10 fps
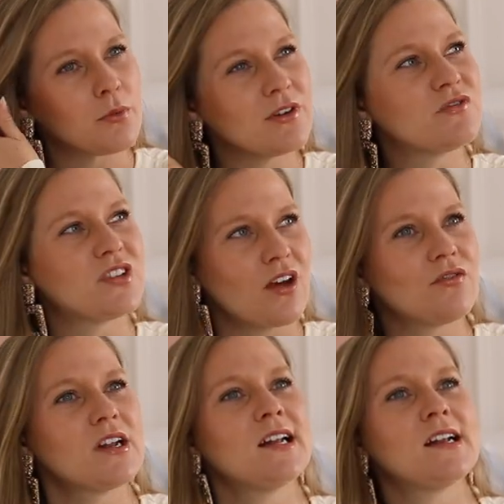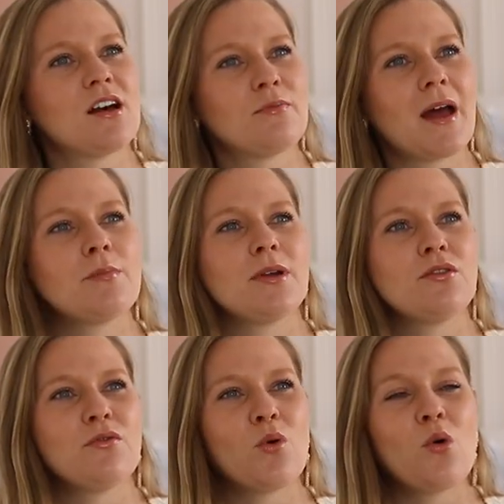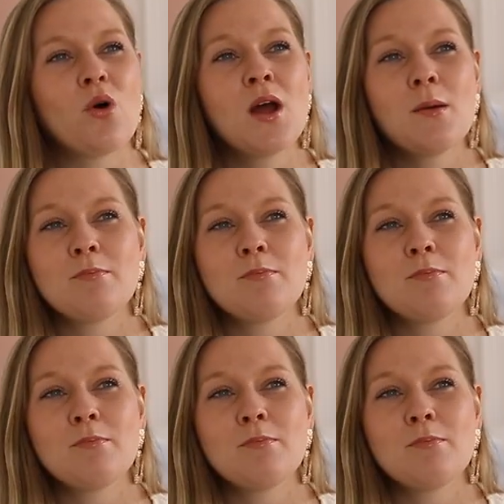but we've definitely left Peppy for